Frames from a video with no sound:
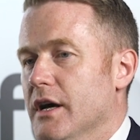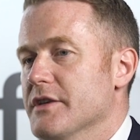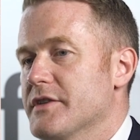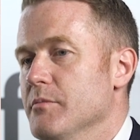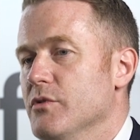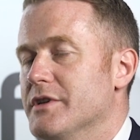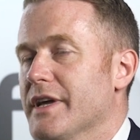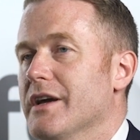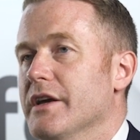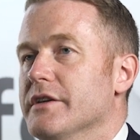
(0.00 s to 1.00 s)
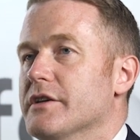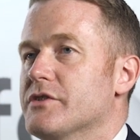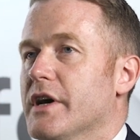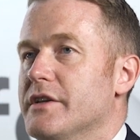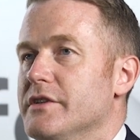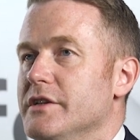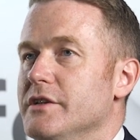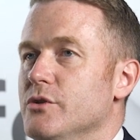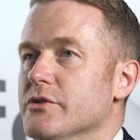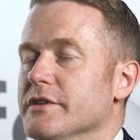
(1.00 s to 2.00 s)
a similar diuretic strategy
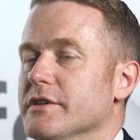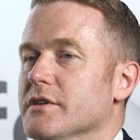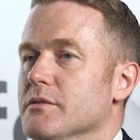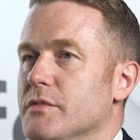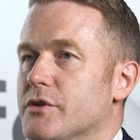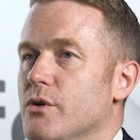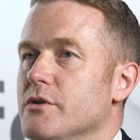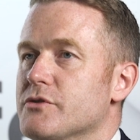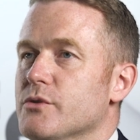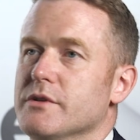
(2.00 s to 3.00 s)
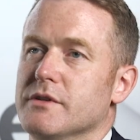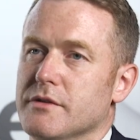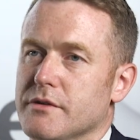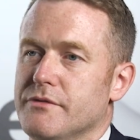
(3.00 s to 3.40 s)
using metolazone,